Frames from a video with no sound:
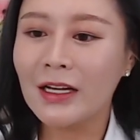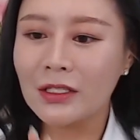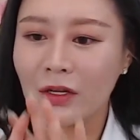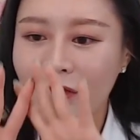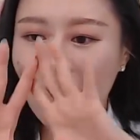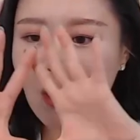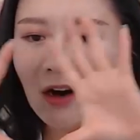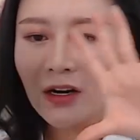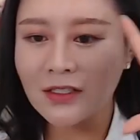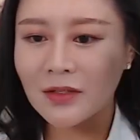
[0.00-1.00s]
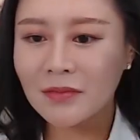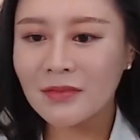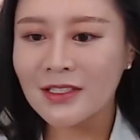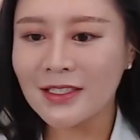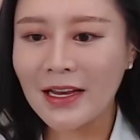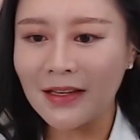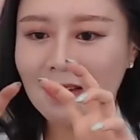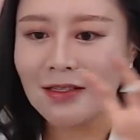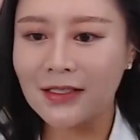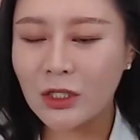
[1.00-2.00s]
So there are some set
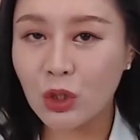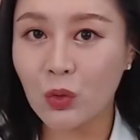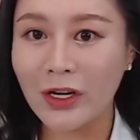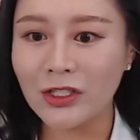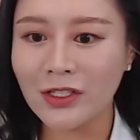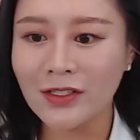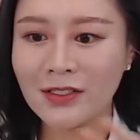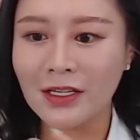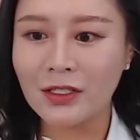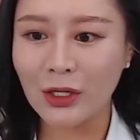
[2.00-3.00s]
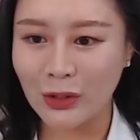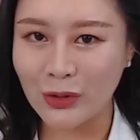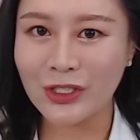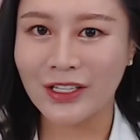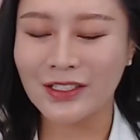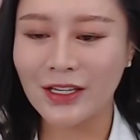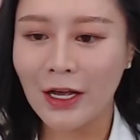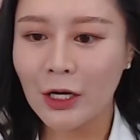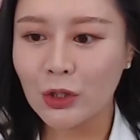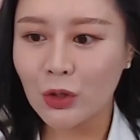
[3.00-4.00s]
situations and solutions.
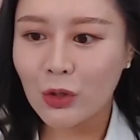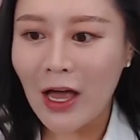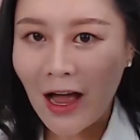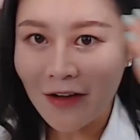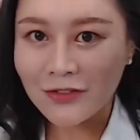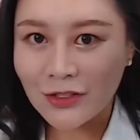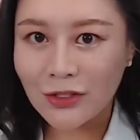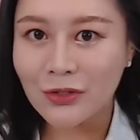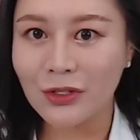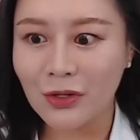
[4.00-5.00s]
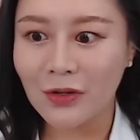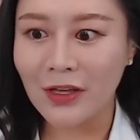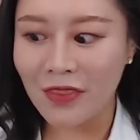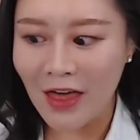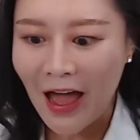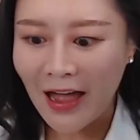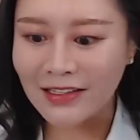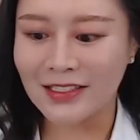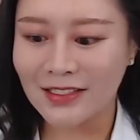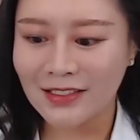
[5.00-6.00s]
So you have to, get
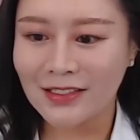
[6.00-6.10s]
that.